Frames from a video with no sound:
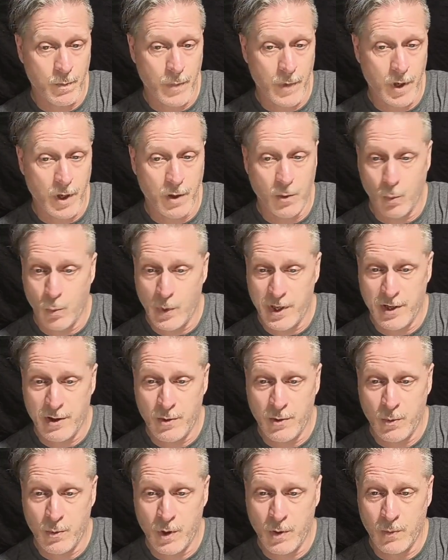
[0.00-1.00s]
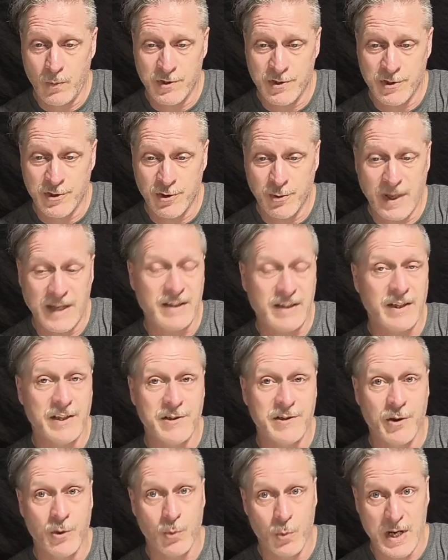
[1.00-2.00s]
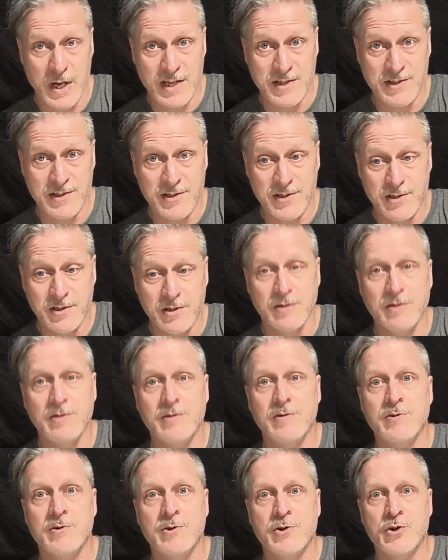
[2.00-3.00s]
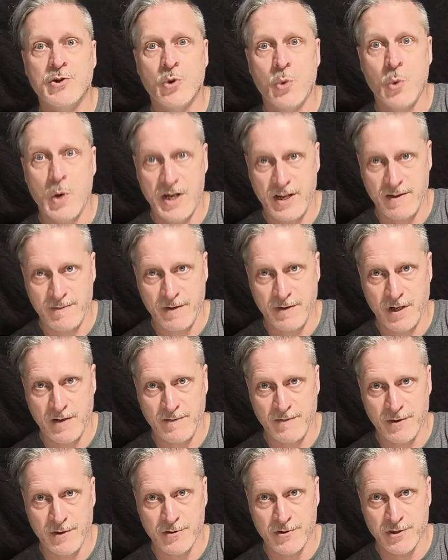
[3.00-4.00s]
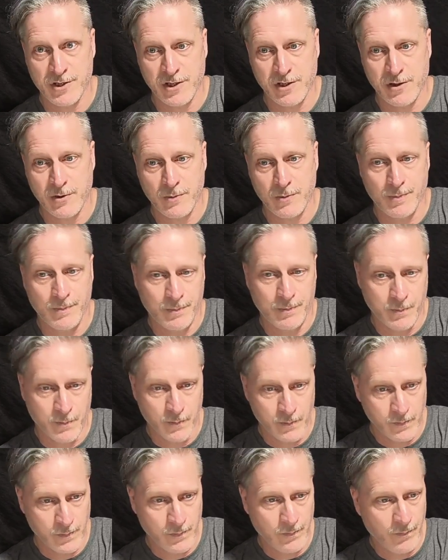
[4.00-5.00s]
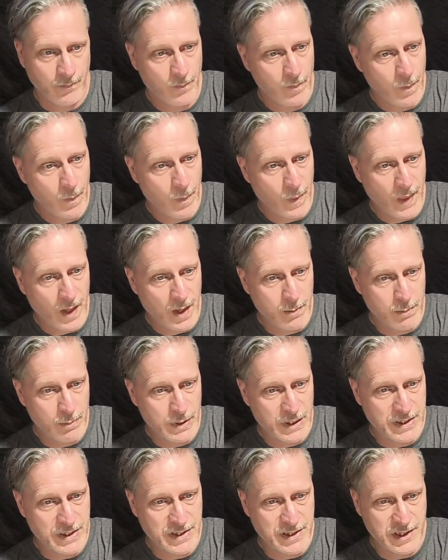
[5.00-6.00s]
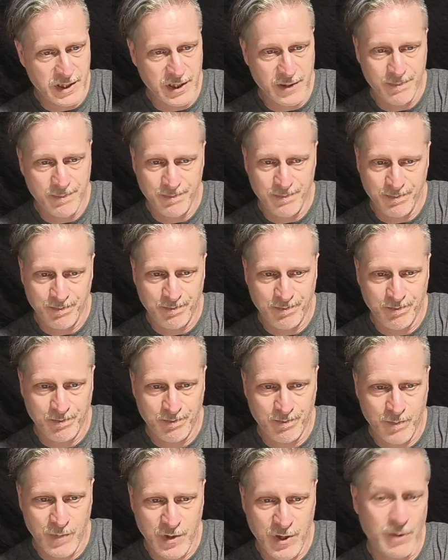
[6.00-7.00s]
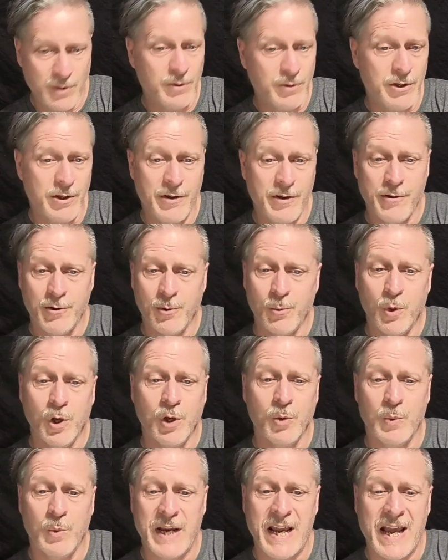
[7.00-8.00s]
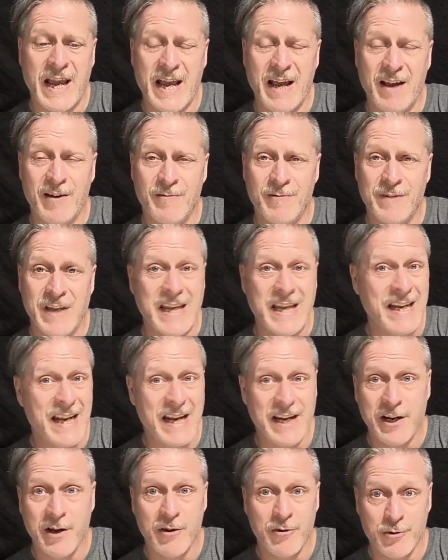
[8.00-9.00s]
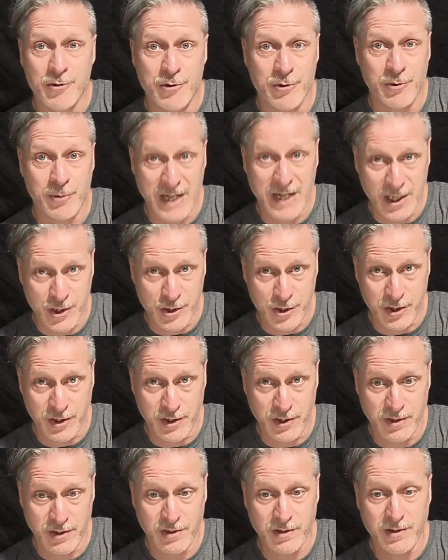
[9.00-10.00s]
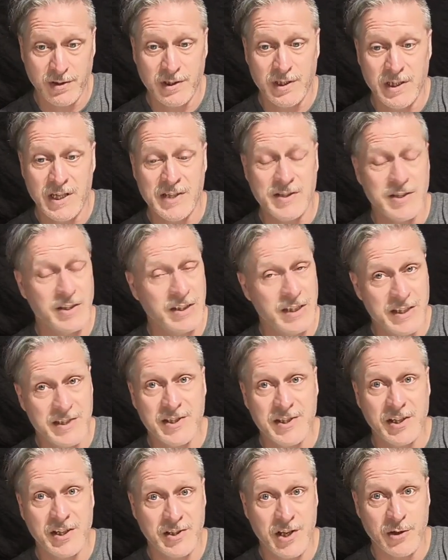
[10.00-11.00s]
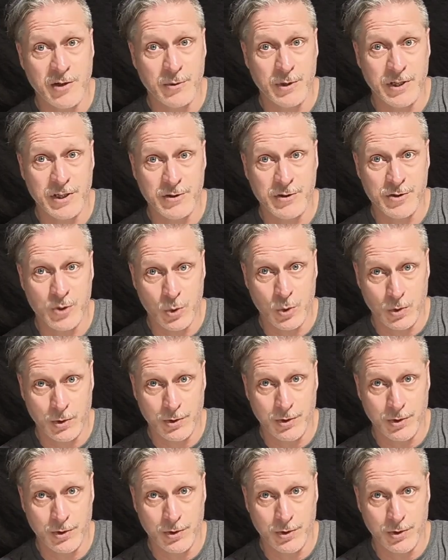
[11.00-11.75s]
We know what was directly to the west 25 years ago. But the only other word we have in any other direction is at least 600 years old.